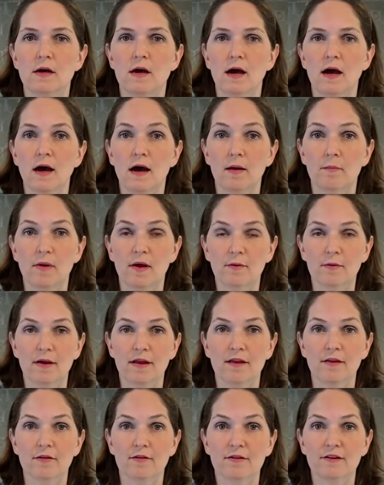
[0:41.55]
my
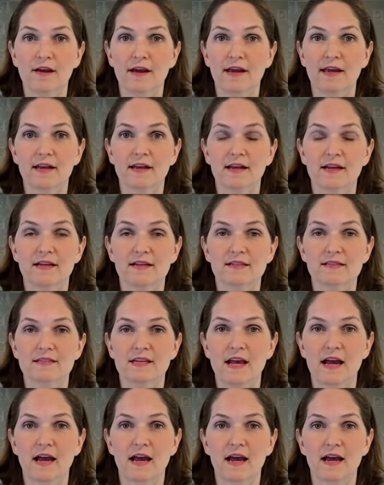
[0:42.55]
regular diet is
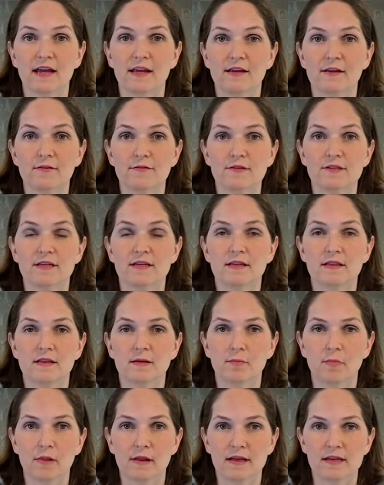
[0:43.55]
I use it in the
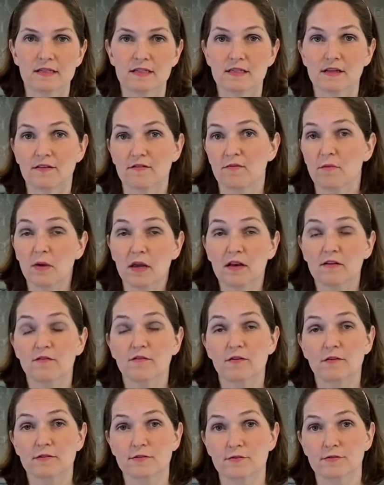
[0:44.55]
place of meat
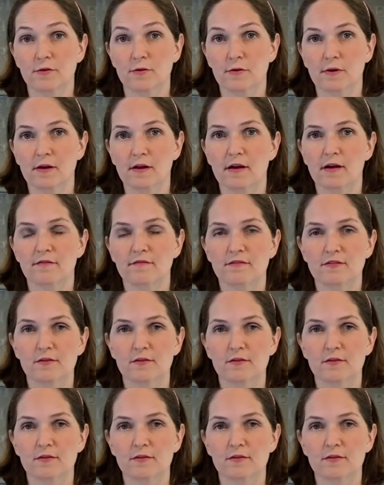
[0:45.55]
for stroganoff.